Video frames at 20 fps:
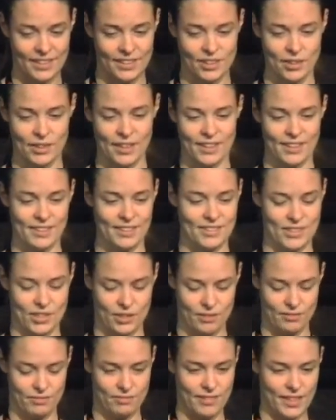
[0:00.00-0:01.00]
you get sort
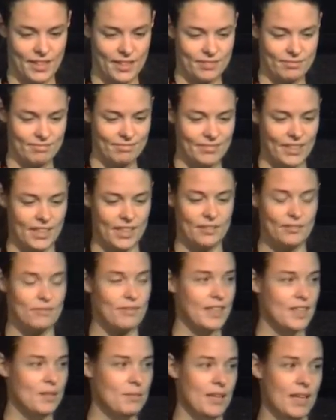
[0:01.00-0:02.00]
of like
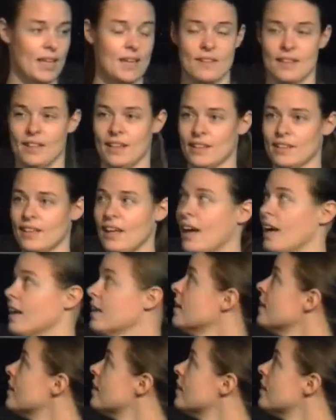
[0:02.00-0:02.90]
funky behavior like that,